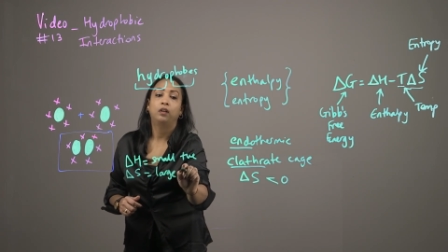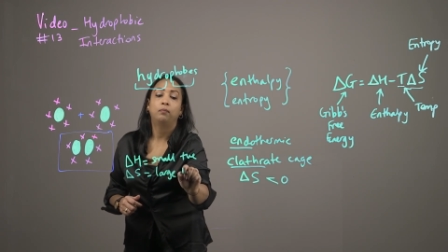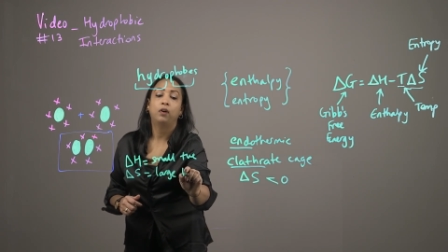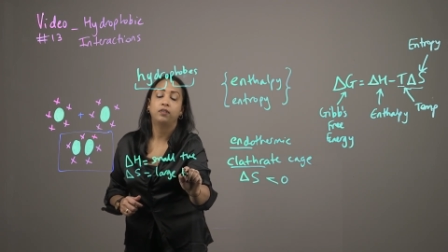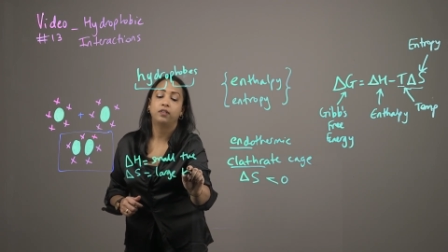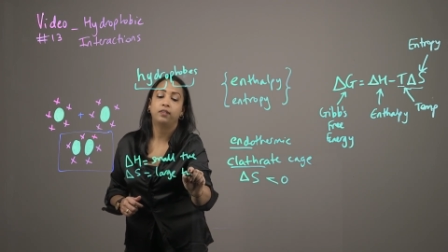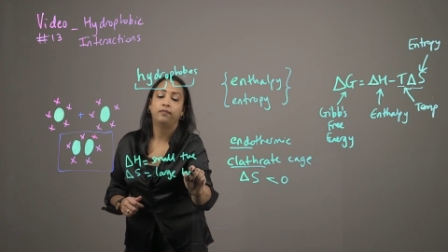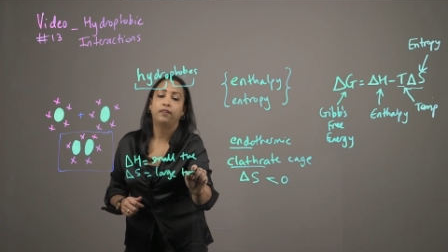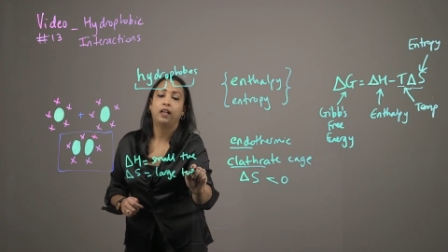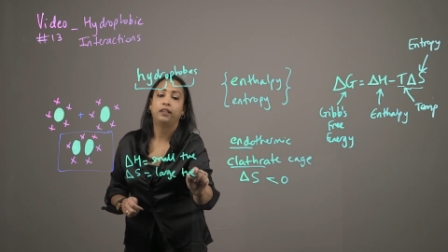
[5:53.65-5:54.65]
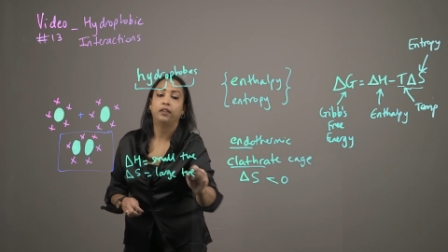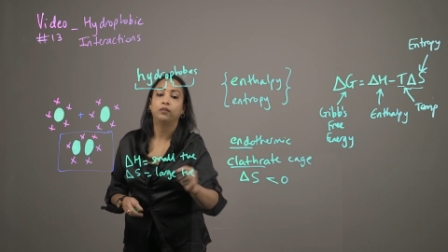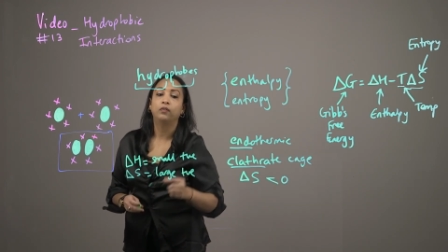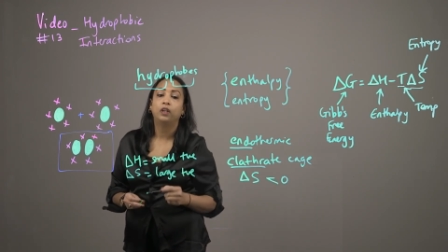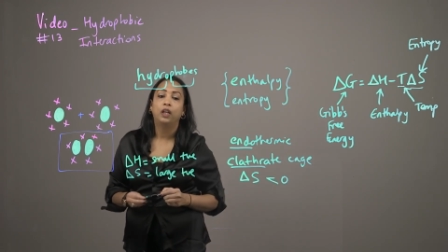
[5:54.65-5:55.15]
positive
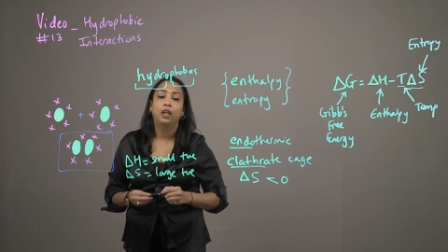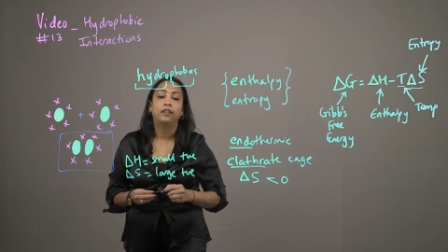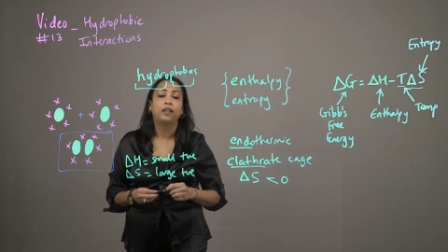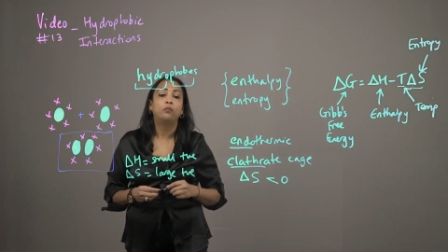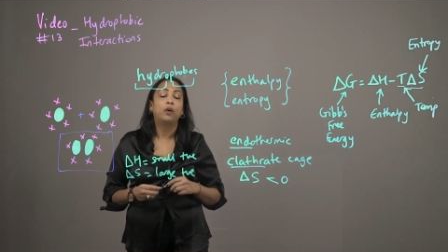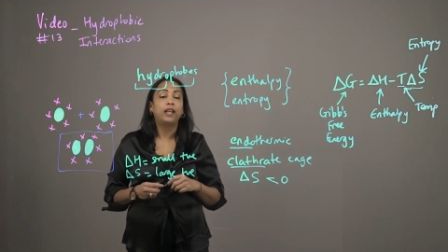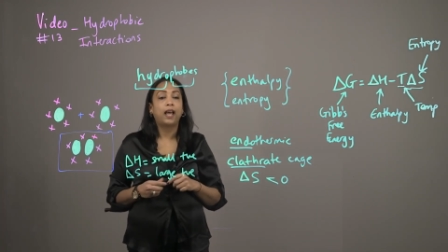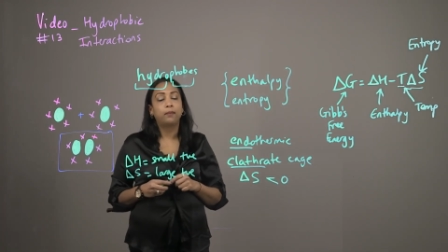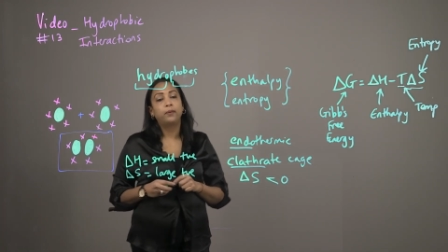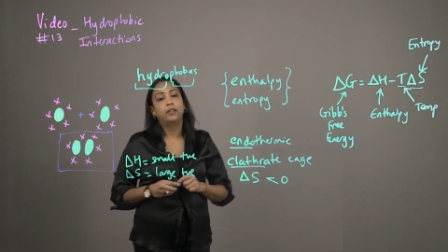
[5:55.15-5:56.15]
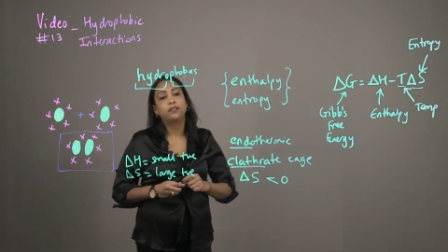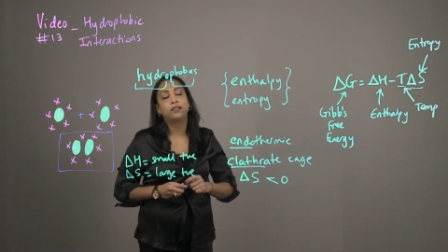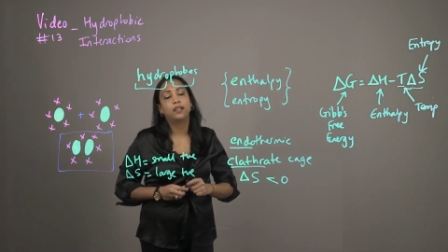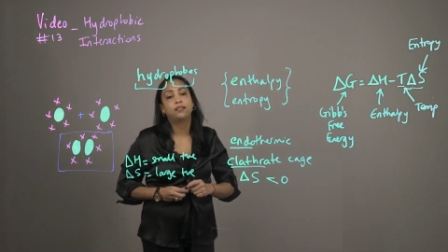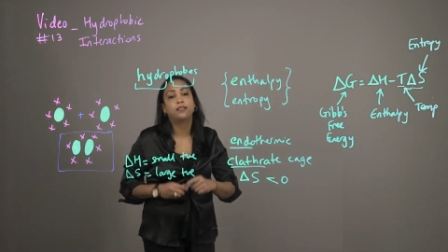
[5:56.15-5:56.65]
value, then what happens
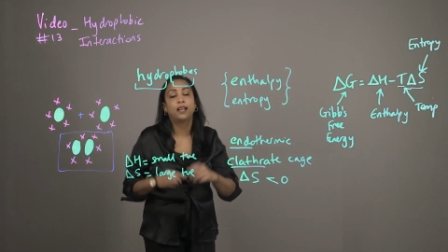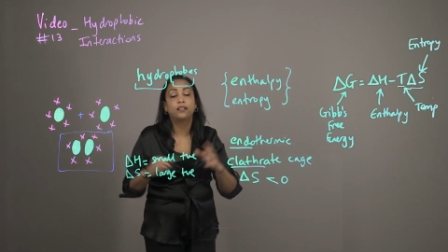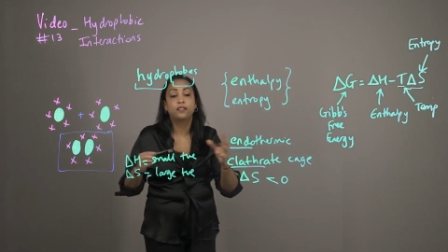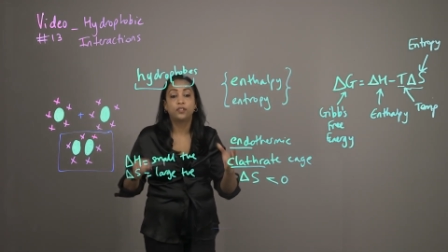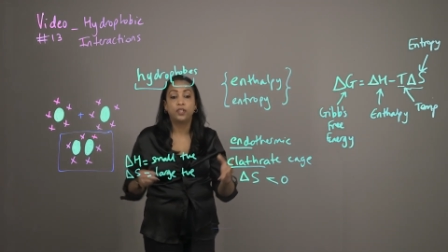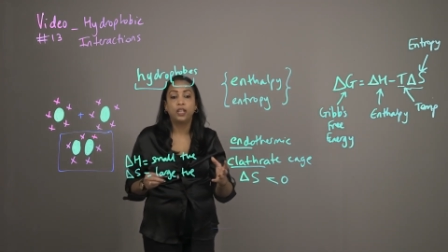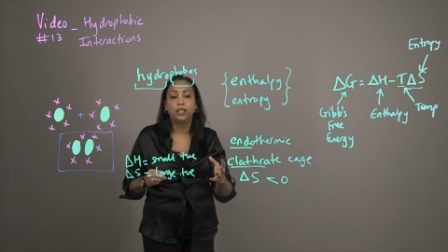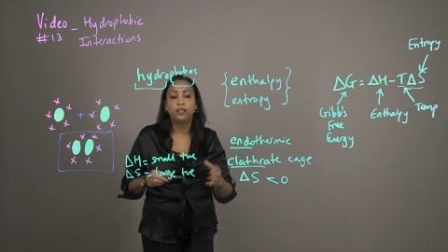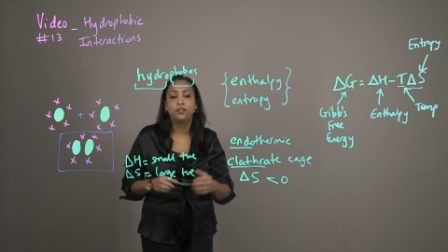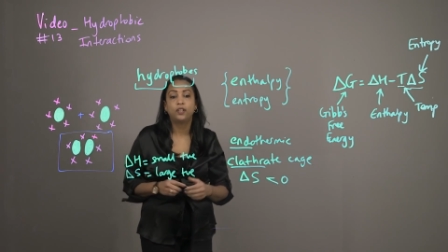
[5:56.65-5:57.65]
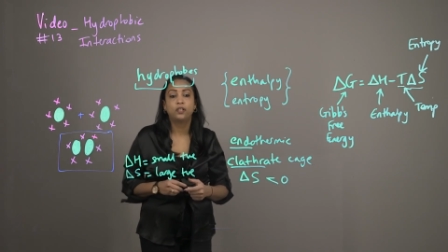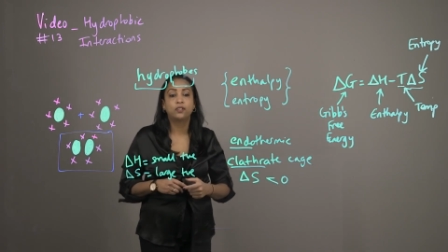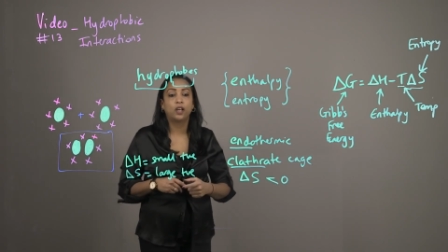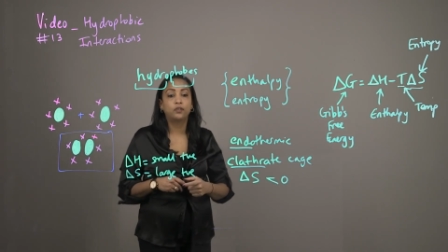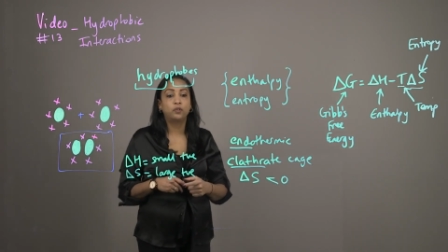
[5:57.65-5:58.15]
is delta G turns
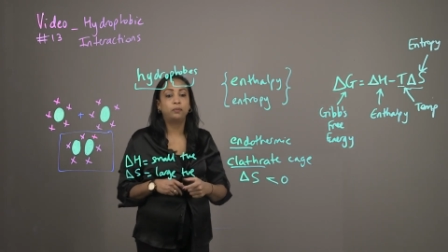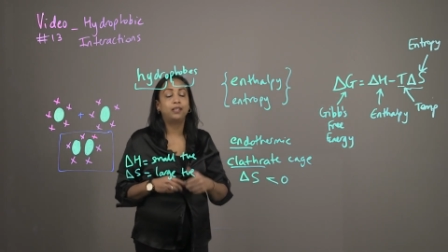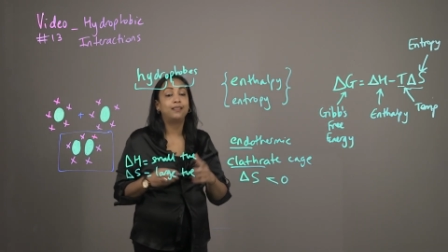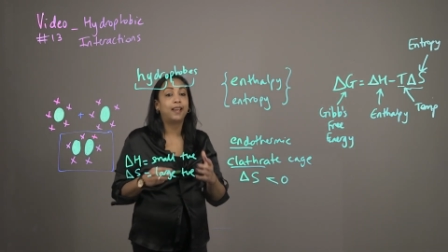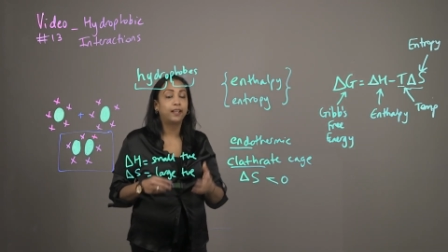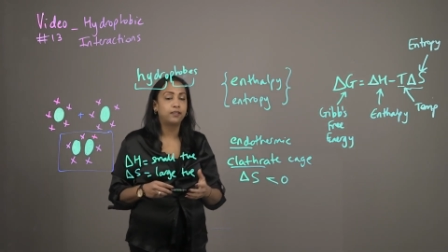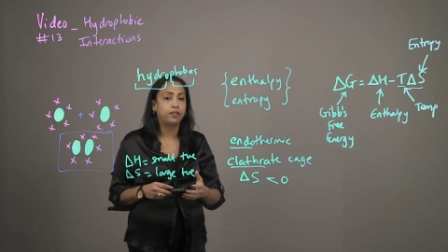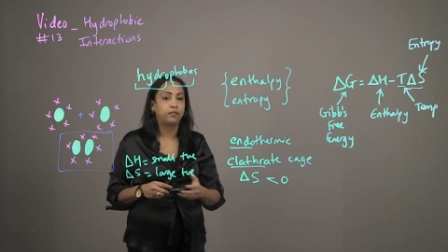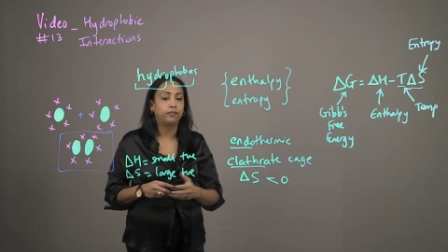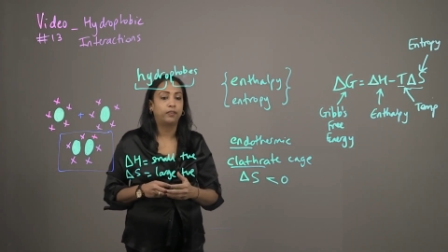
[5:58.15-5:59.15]
out to be negative,